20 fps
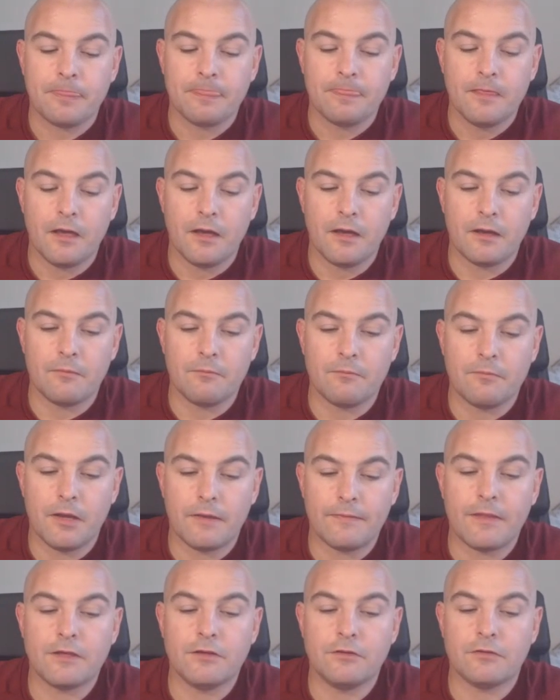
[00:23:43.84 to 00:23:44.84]

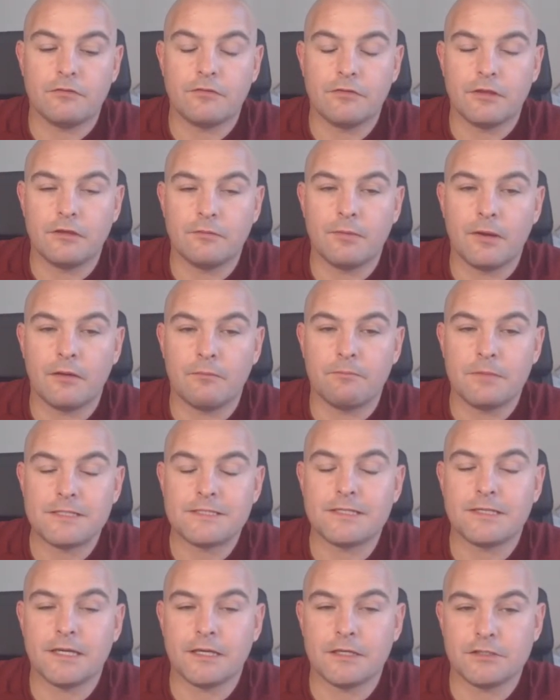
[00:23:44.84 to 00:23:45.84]
And then you can think about
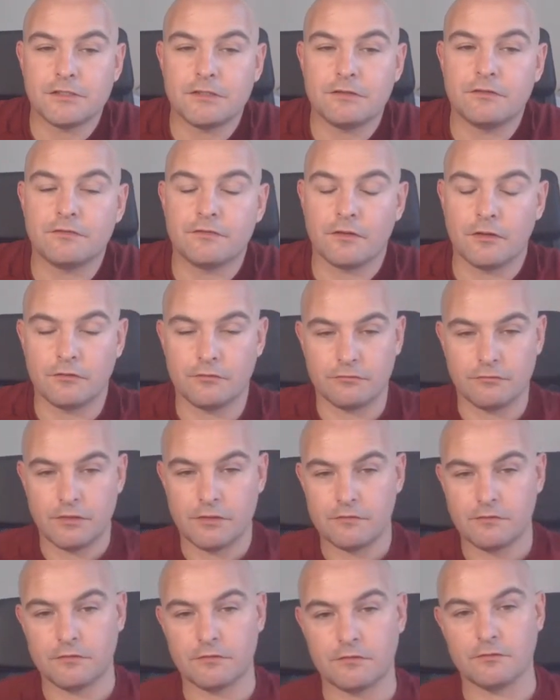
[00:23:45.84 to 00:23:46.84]
mitigations for those
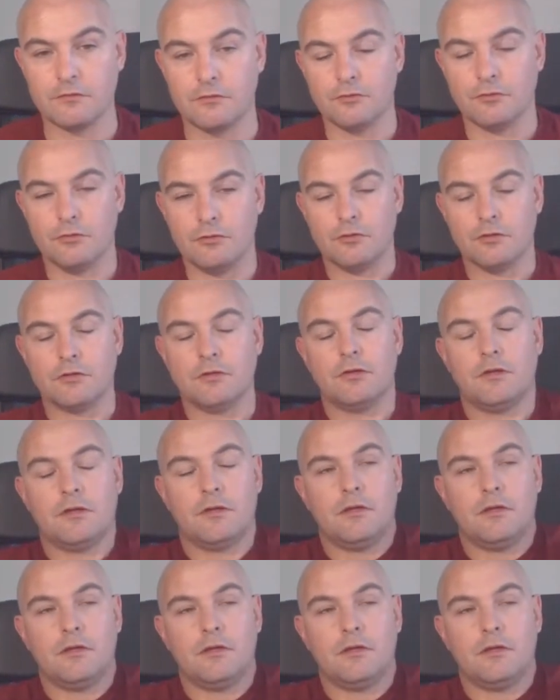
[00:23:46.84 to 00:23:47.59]
risks, or